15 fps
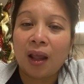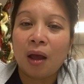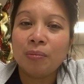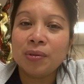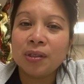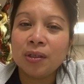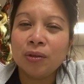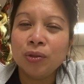I'm
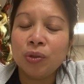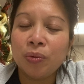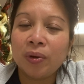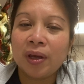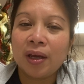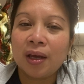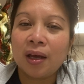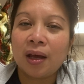still
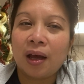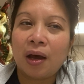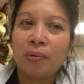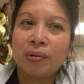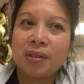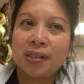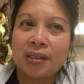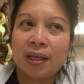doing, I
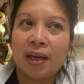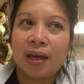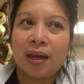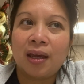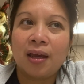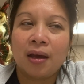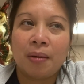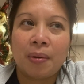would
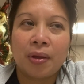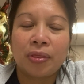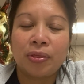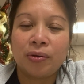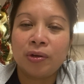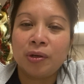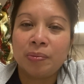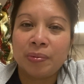say, about
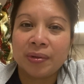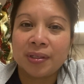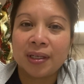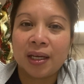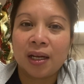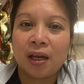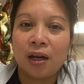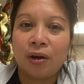
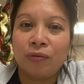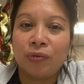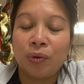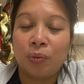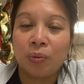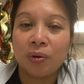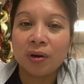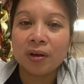30% of the
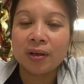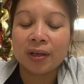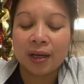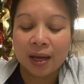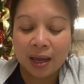work.